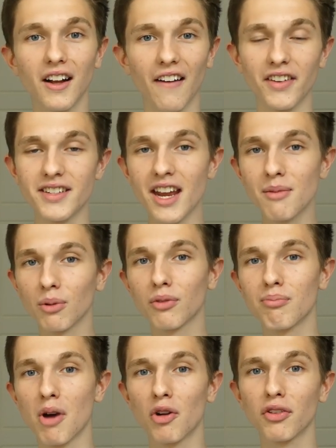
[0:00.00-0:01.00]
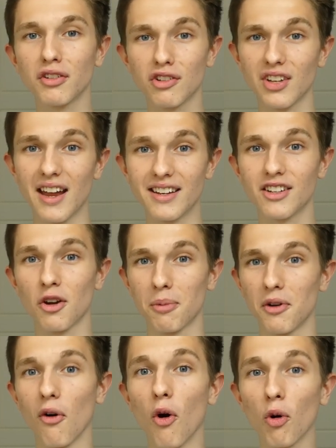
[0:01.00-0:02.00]
and the tables mostly just ended up
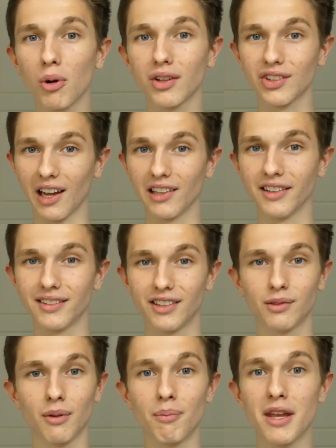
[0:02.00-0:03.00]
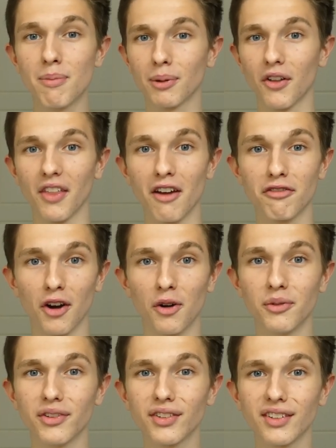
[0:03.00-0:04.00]
in awkward silences with people on their
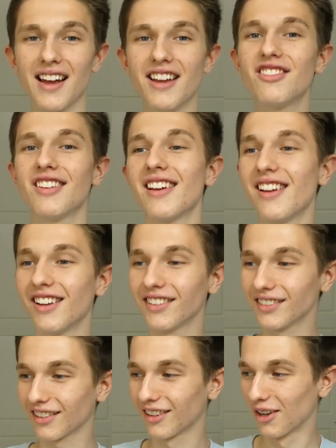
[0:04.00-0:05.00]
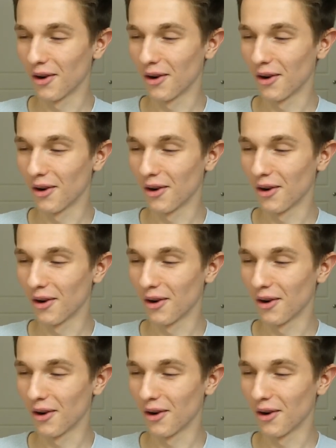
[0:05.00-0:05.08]
phones. Engineers?